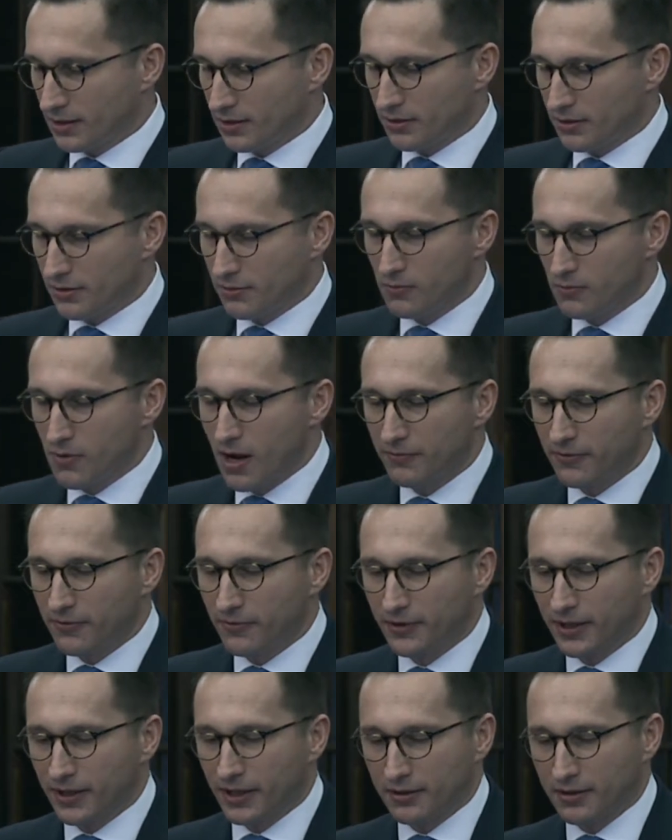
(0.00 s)
Rule
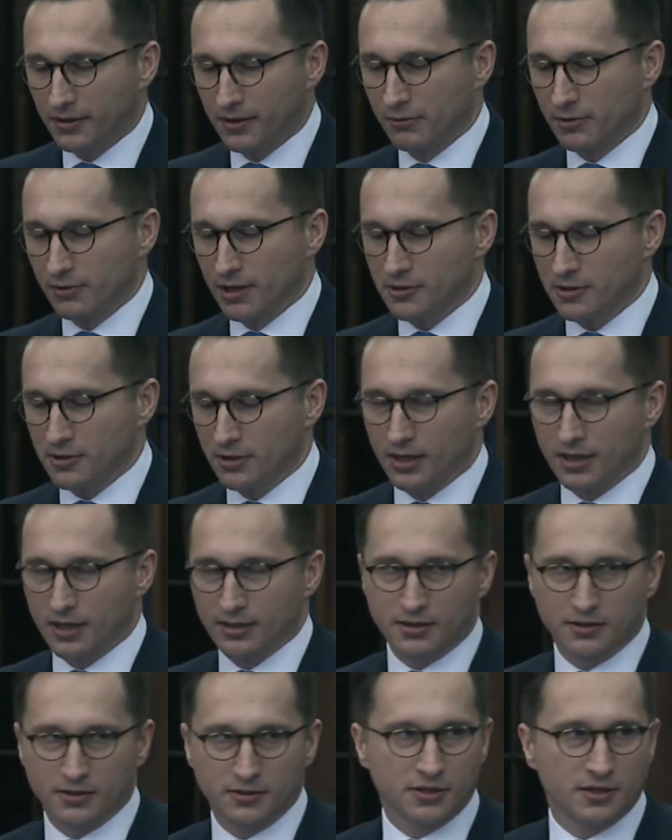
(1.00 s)
144 regulation
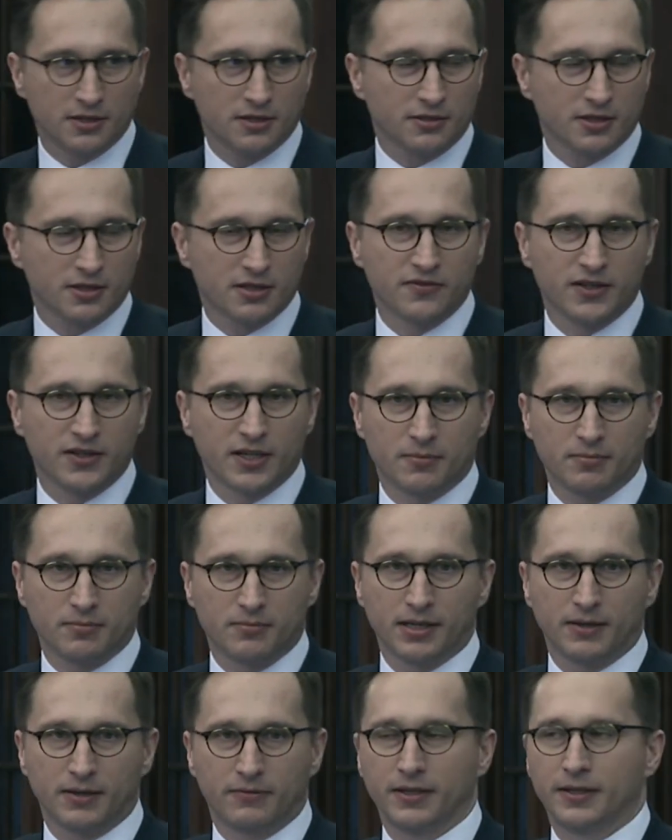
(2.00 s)
as, just very
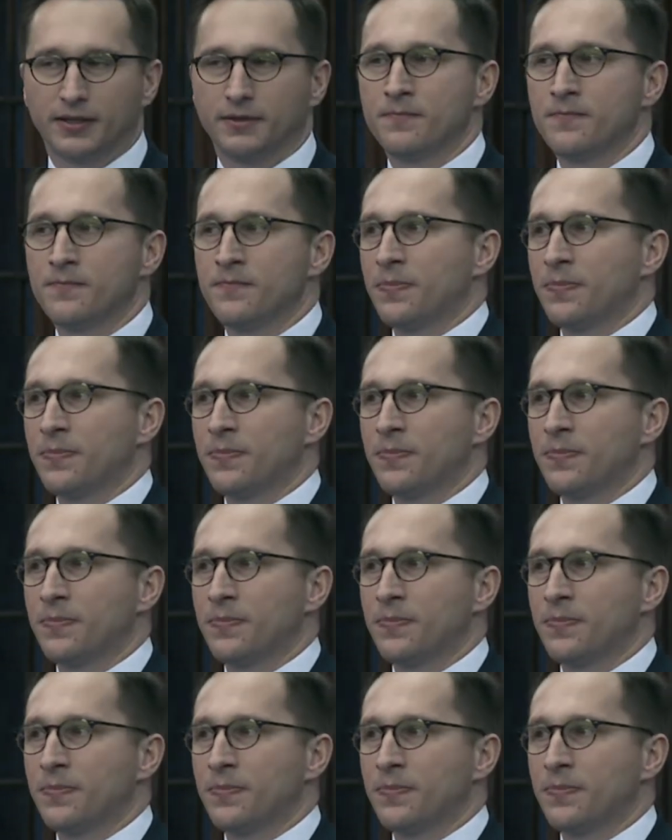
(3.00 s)
briefly,